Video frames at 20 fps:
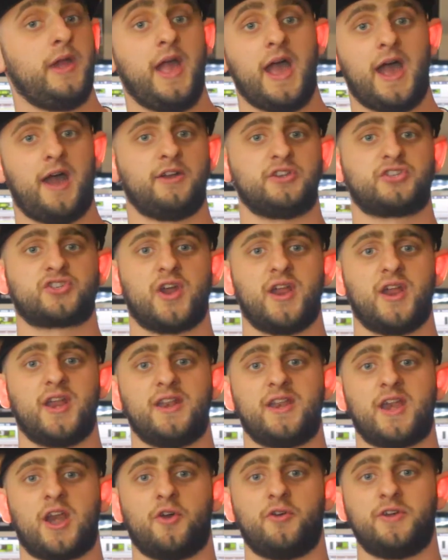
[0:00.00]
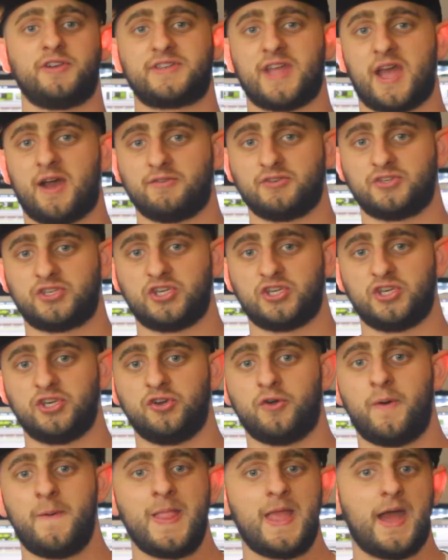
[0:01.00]
I would try to narrow it down to
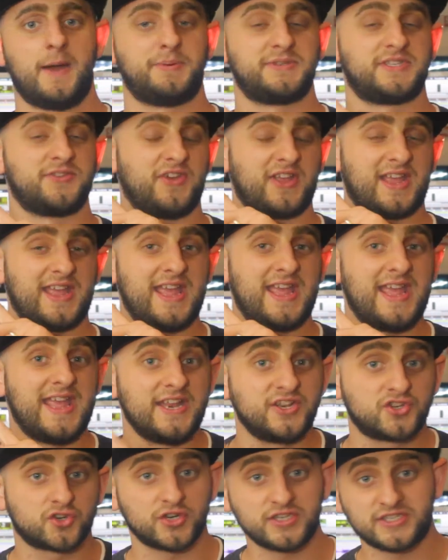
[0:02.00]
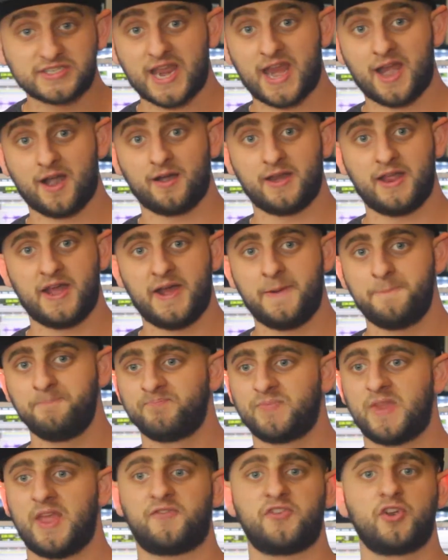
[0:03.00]
a specific interest area.
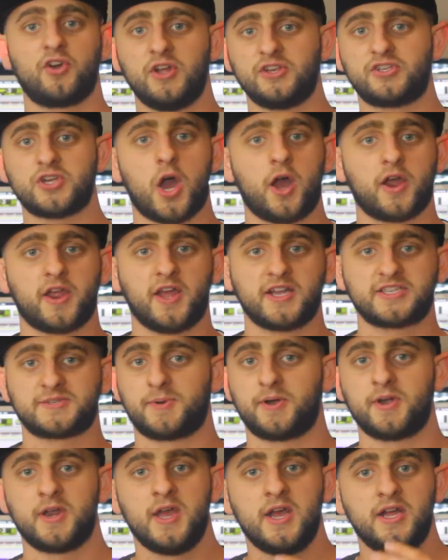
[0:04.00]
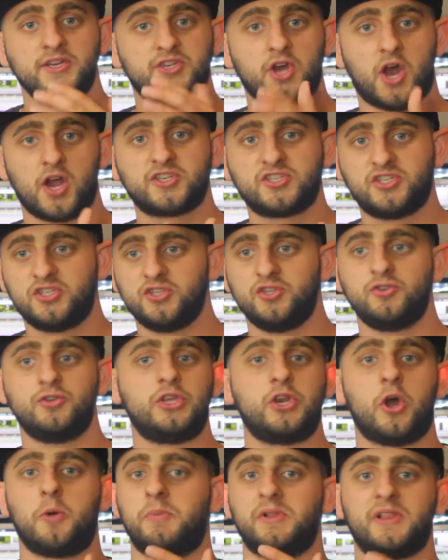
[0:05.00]
If you're a dog expert, talk to,
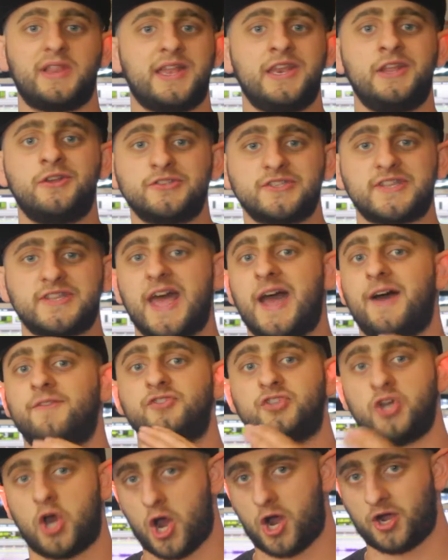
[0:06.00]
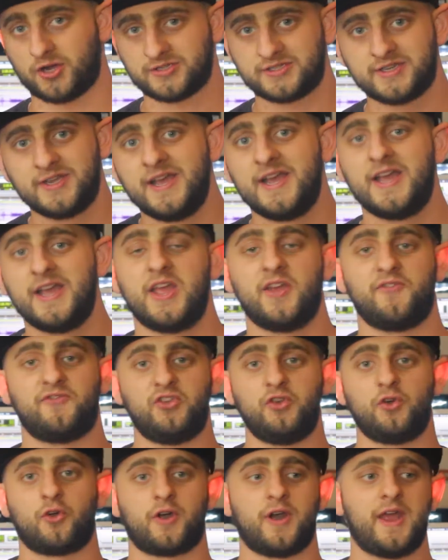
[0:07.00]
millennials that have dogs. If
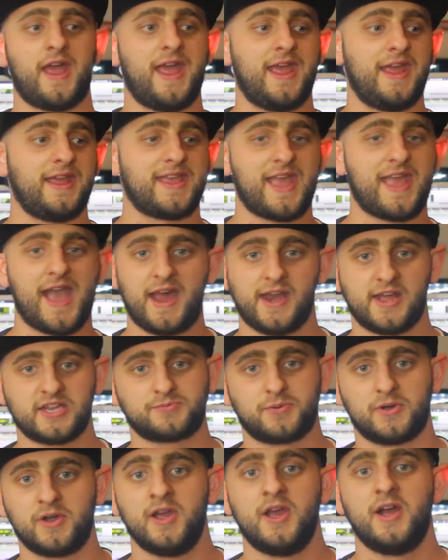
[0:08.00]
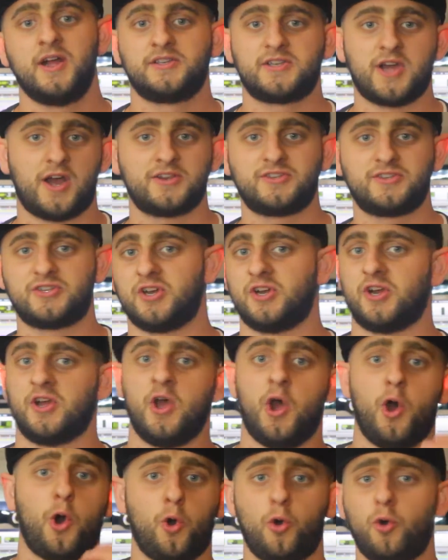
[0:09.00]
you're a cat expert, talk to
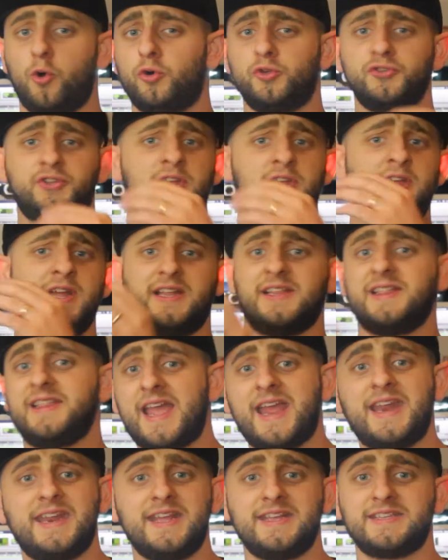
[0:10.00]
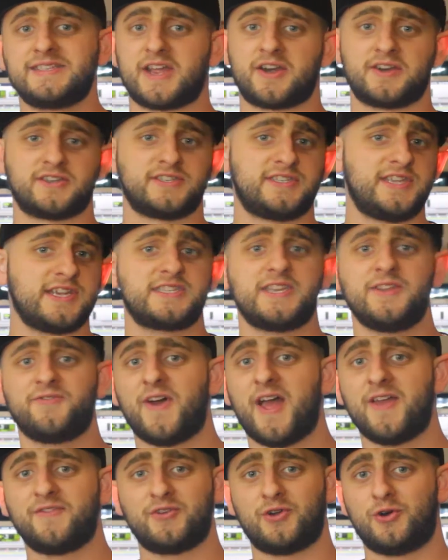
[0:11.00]
old ladies that are
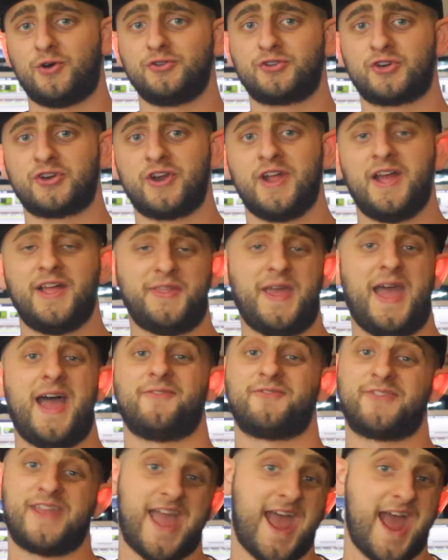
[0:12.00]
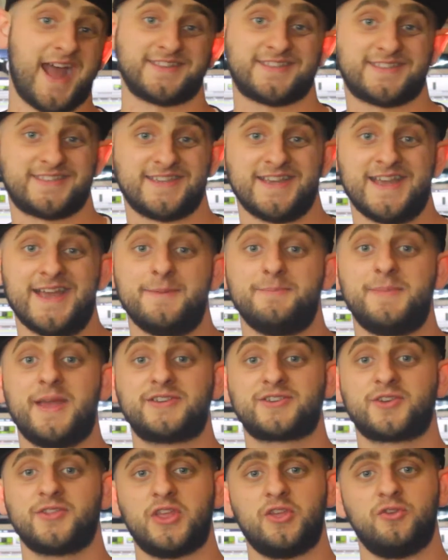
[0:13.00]
65 and older that have cats. Make
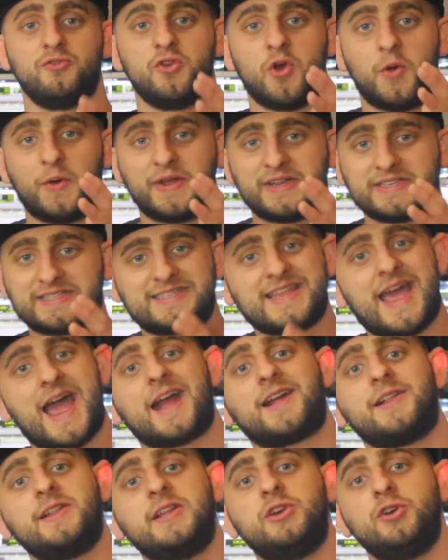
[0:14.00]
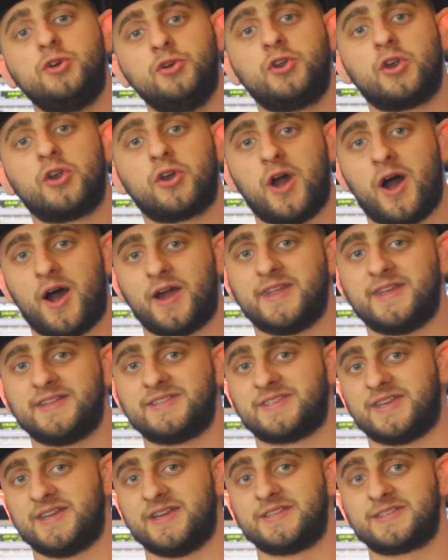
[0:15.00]
sure that you know exactly who your
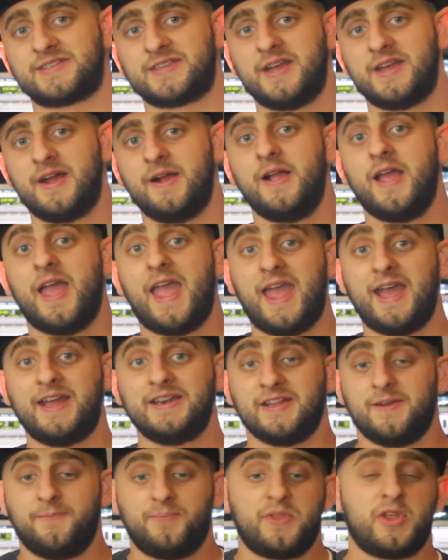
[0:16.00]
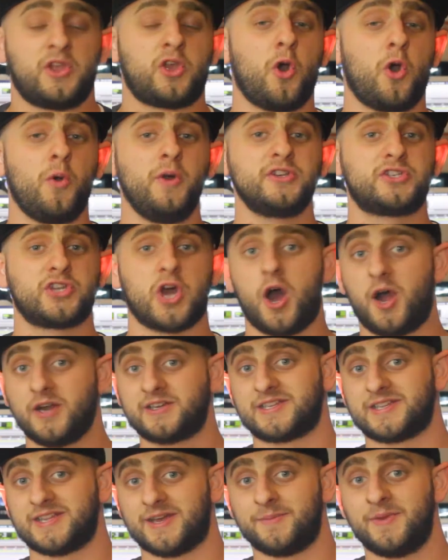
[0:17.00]
audience is. And go and talk
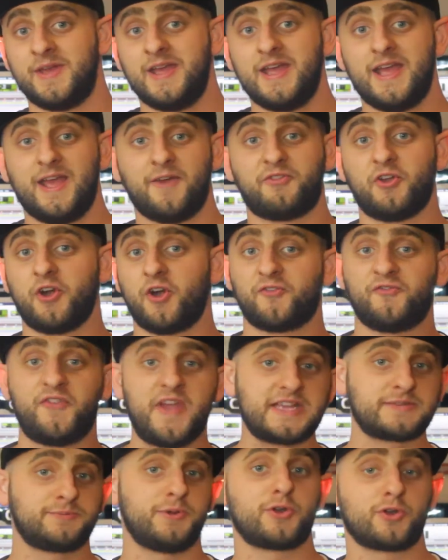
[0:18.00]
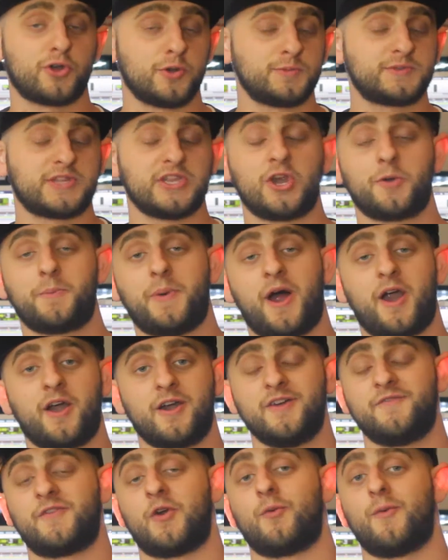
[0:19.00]
to them. If there are Facebook groups that you're part
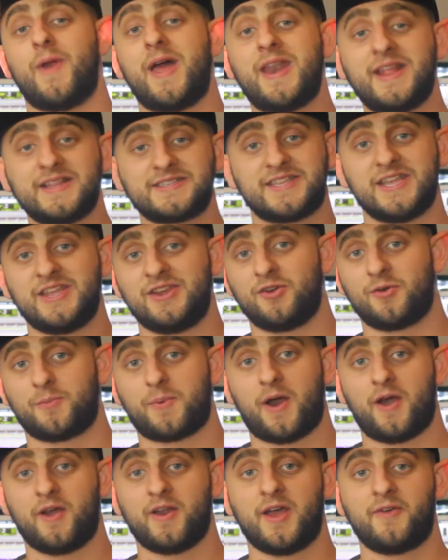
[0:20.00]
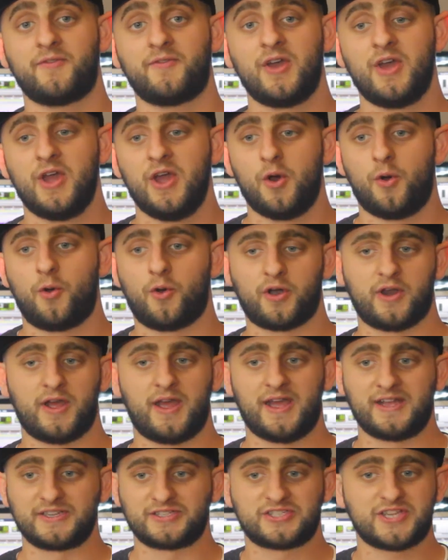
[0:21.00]
of, or Reddits that you're part of, or
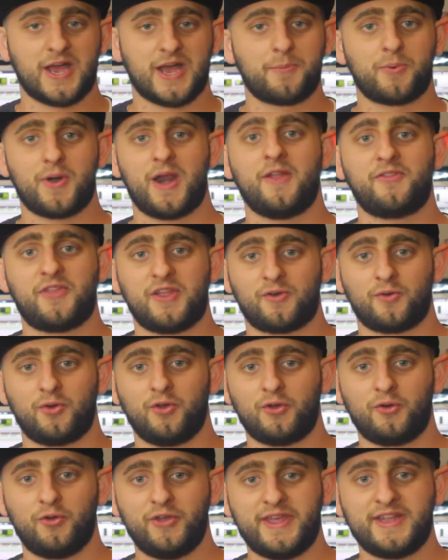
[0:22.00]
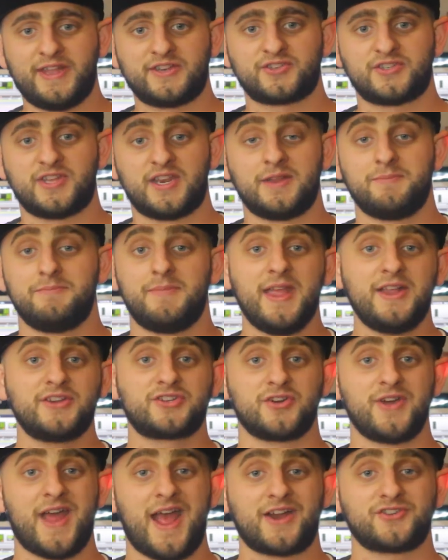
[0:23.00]
a subreddit that you're really, really interested in, make
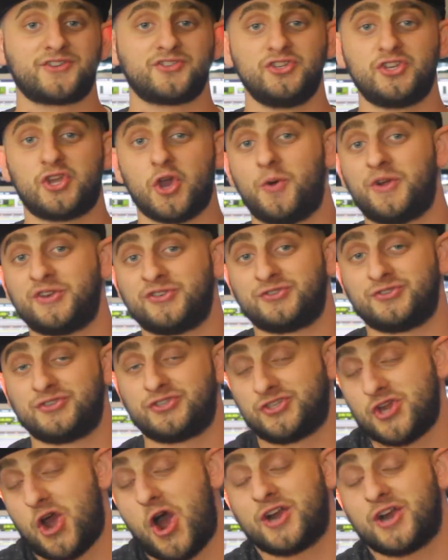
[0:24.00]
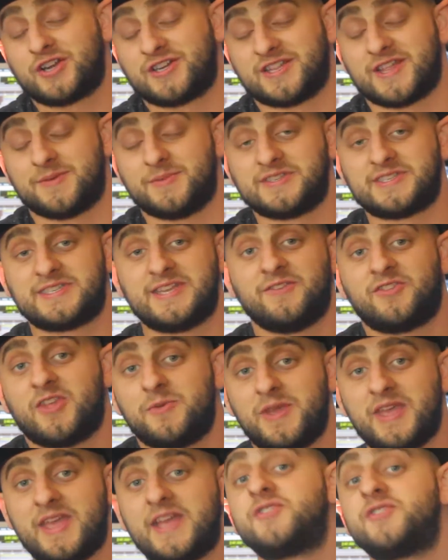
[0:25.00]
sure to actually go and talk to them and see if they'd
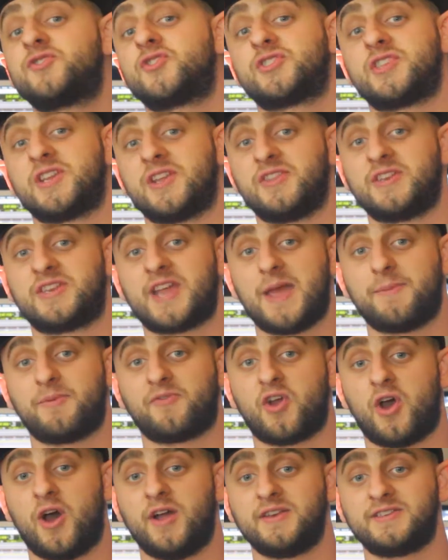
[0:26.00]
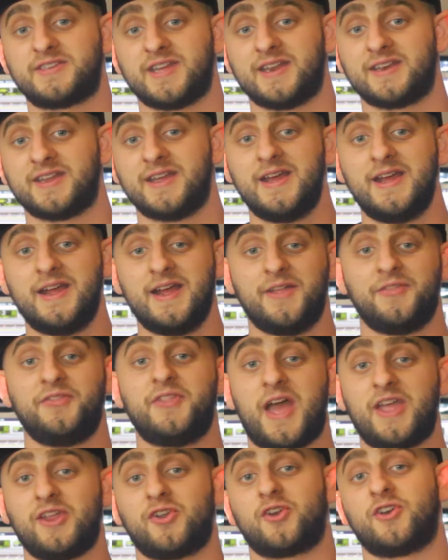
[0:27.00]
be interested in the type of content
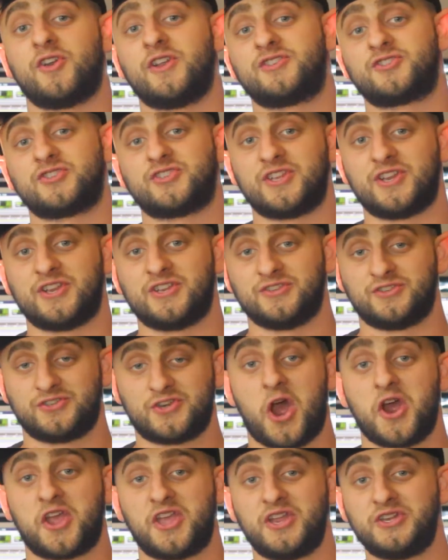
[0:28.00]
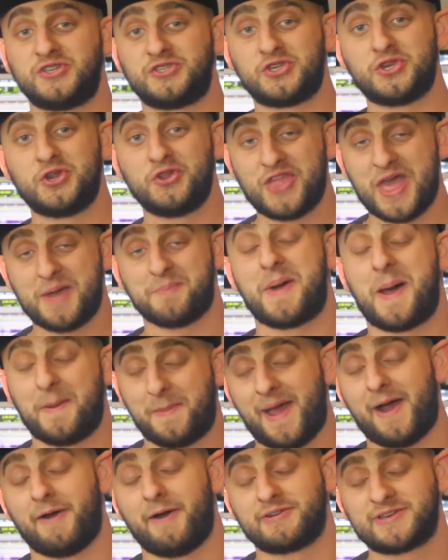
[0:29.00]
that you're interested in talking to them
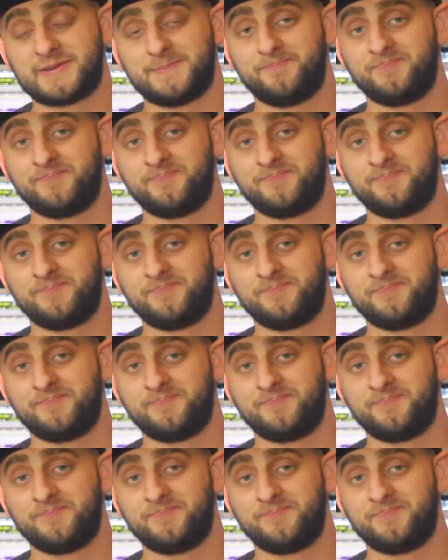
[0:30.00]
about.